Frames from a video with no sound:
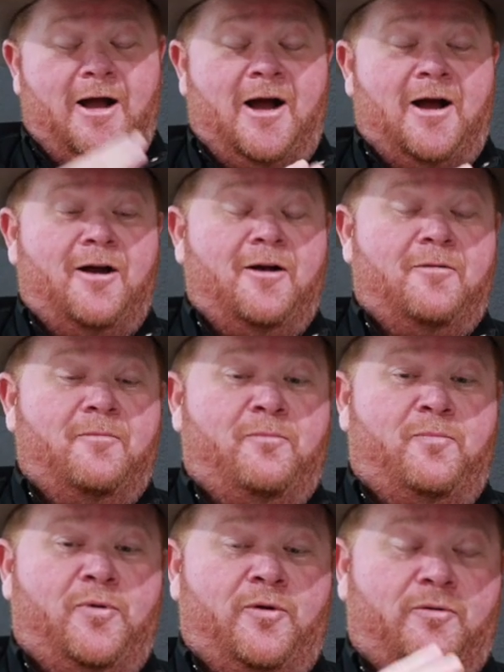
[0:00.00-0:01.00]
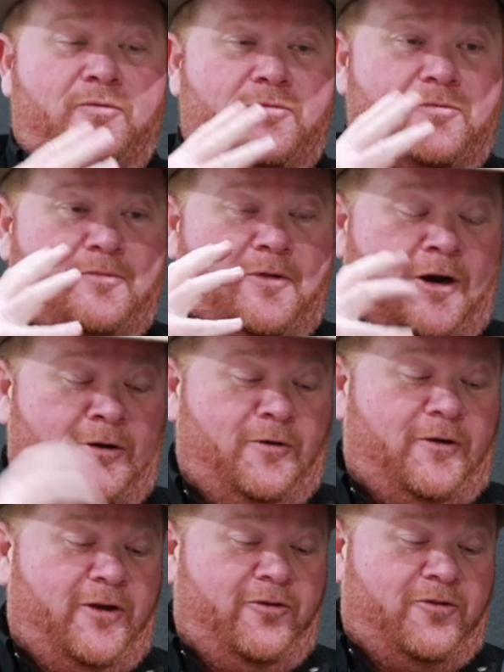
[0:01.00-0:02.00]
I built our
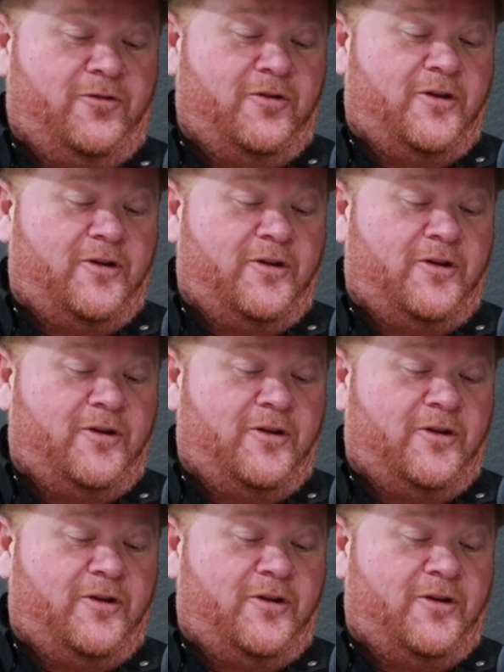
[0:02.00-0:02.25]
location in